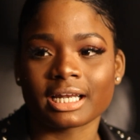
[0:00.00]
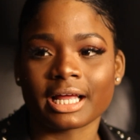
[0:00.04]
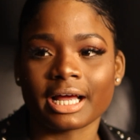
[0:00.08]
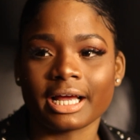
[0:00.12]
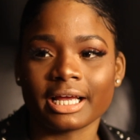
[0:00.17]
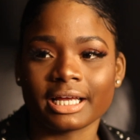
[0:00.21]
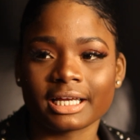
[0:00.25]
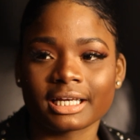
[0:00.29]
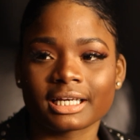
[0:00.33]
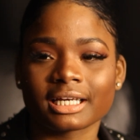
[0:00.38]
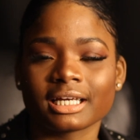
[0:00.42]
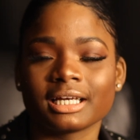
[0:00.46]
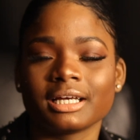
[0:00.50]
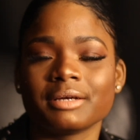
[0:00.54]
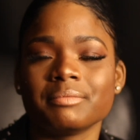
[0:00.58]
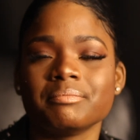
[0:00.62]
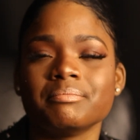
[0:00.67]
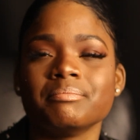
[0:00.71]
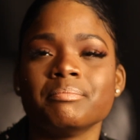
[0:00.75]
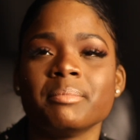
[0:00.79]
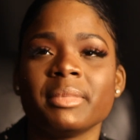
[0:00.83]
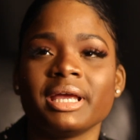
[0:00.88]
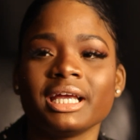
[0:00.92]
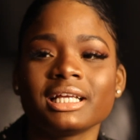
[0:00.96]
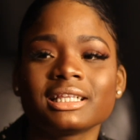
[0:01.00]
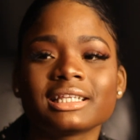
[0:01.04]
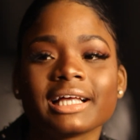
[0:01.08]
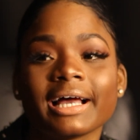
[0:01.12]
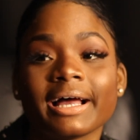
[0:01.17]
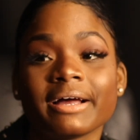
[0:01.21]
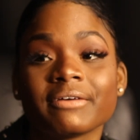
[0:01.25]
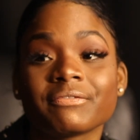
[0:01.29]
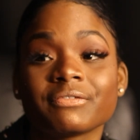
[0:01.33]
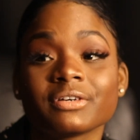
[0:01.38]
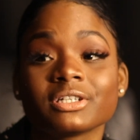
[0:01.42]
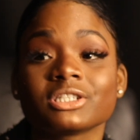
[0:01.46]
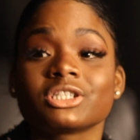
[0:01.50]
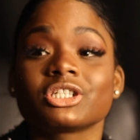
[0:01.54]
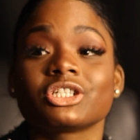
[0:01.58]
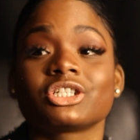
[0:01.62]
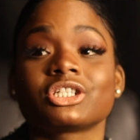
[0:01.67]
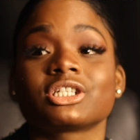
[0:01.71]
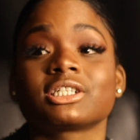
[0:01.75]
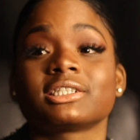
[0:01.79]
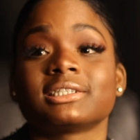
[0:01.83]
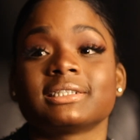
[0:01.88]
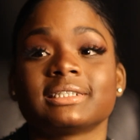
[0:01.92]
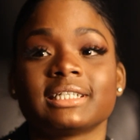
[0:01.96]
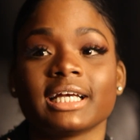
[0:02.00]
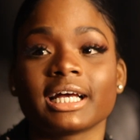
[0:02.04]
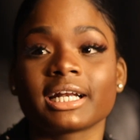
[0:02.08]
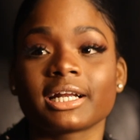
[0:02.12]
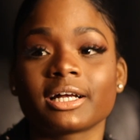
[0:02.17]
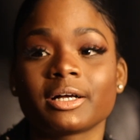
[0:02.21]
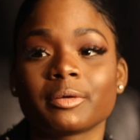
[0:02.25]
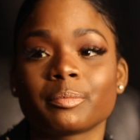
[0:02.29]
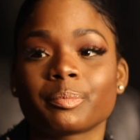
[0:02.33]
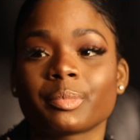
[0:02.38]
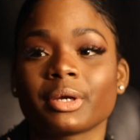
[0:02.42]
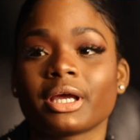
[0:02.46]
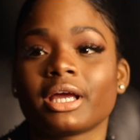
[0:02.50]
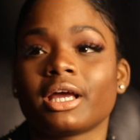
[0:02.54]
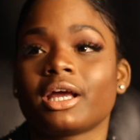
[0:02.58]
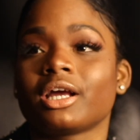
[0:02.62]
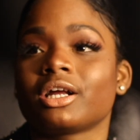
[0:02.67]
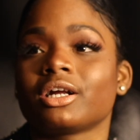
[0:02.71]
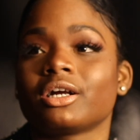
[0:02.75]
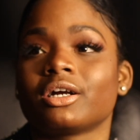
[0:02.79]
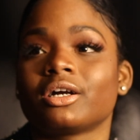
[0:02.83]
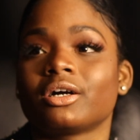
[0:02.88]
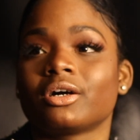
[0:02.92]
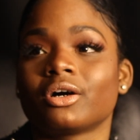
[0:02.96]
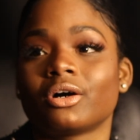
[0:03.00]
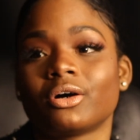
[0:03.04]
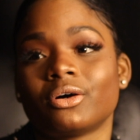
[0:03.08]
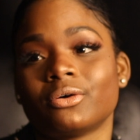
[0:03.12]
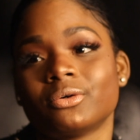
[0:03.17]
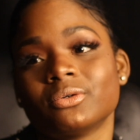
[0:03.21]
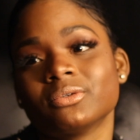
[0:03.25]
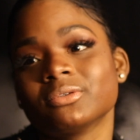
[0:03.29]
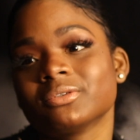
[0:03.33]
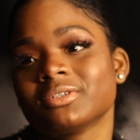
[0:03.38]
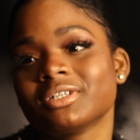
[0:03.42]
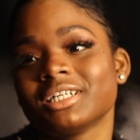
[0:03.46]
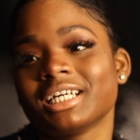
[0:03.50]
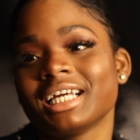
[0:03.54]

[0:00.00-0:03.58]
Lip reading: Like make the effort to just get up and go.